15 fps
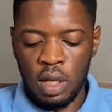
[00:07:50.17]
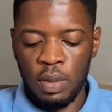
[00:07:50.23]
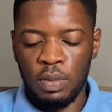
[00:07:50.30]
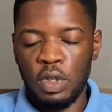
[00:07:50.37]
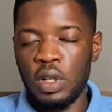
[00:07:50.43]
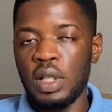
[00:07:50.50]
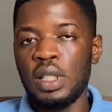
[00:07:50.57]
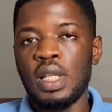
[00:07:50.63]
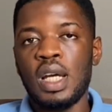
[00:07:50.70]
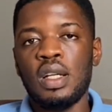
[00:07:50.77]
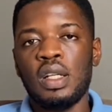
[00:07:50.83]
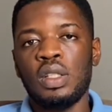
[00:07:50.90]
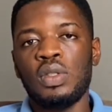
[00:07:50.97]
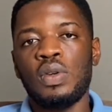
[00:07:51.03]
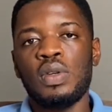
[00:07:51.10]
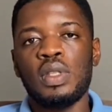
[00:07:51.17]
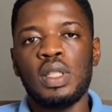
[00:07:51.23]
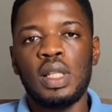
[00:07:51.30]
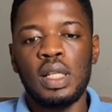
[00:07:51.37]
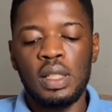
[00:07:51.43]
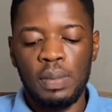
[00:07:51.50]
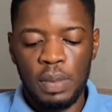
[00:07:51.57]
your indirect cost
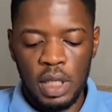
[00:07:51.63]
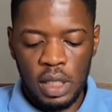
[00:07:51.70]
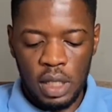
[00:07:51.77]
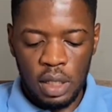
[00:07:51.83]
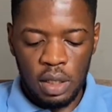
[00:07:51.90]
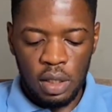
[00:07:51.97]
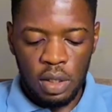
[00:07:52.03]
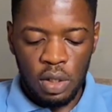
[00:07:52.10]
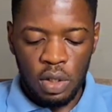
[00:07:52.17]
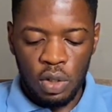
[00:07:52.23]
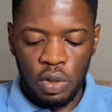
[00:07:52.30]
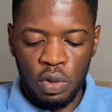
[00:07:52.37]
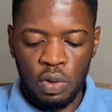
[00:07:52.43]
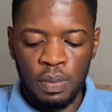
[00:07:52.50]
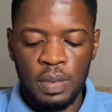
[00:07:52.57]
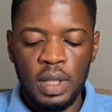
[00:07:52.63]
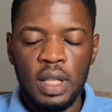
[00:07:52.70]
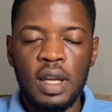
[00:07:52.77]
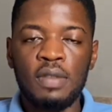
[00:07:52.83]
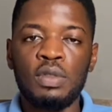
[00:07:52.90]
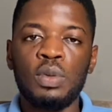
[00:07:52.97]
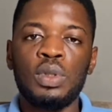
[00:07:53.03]
30%, you'll be
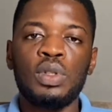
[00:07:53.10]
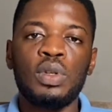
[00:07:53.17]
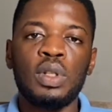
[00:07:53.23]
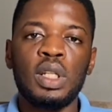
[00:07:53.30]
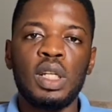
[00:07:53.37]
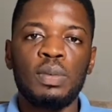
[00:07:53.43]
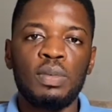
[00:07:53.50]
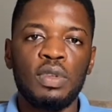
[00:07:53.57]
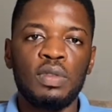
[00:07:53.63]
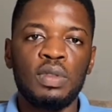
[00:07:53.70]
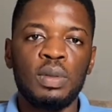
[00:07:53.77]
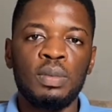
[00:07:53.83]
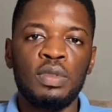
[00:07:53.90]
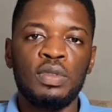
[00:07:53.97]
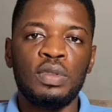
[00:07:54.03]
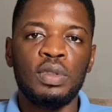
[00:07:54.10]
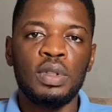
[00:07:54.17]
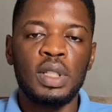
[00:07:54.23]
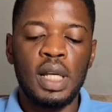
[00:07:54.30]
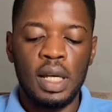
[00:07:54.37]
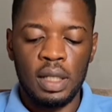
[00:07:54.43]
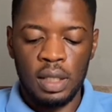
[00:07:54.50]
left with your net profit before
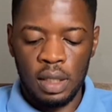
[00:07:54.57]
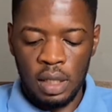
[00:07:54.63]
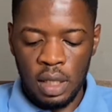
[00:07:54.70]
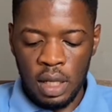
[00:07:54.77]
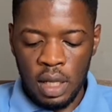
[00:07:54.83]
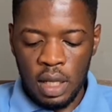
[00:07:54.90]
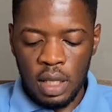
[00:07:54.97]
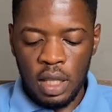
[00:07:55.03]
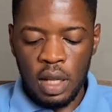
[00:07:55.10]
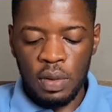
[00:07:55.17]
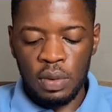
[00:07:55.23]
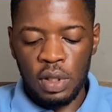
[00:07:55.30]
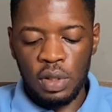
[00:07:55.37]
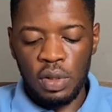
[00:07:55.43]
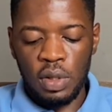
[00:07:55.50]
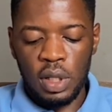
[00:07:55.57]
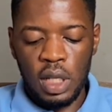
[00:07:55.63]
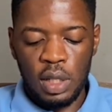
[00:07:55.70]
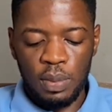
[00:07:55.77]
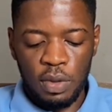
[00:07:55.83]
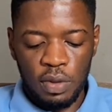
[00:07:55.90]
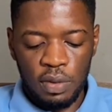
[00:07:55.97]
tax. Now, this your
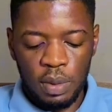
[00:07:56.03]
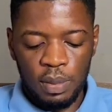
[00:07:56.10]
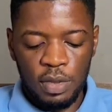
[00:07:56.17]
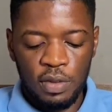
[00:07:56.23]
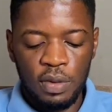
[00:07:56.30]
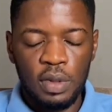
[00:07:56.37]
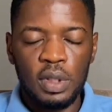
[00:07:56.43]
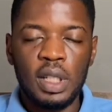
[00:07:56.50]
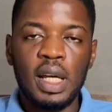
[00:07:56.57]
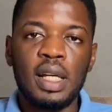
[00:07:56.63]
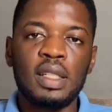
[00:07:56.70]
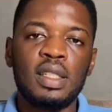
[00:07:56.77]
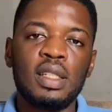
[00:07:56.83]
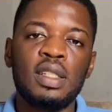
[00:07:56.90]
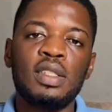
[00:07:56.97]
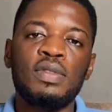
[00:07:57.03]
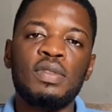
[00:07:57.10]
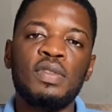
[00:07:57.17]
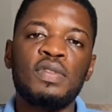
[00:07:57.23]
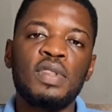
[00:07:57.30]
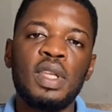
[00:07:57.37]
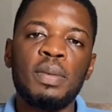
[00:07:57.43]
net profit before tax is
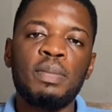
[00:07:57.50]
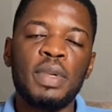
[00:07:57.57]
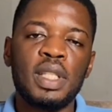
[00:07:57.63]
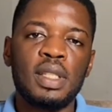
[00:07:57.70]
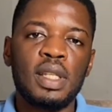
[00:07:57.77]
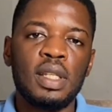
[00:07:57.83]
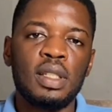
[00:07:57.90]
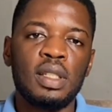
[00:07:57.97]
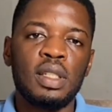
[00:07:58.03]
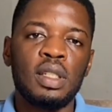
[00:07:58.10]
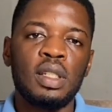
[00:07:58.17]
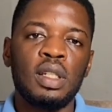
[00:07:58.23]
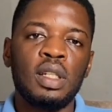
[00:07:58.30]
15%.